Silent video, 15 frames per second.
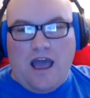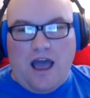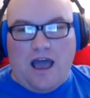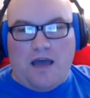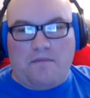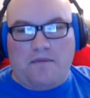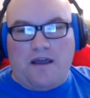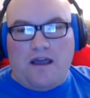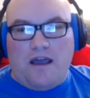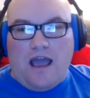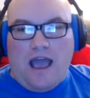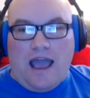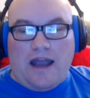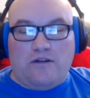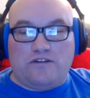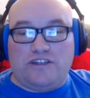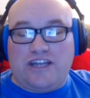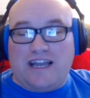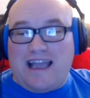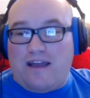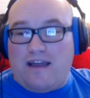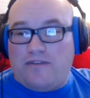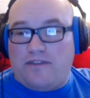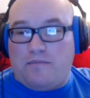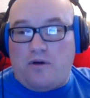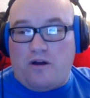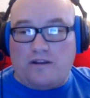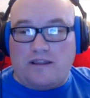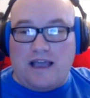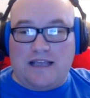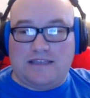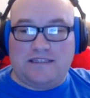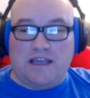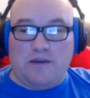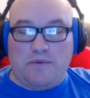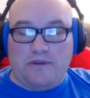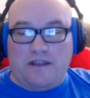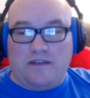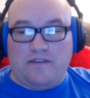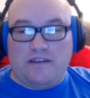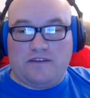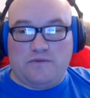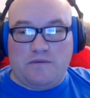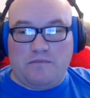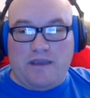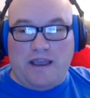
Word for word: um, and also check out the podcasts that we've done this week.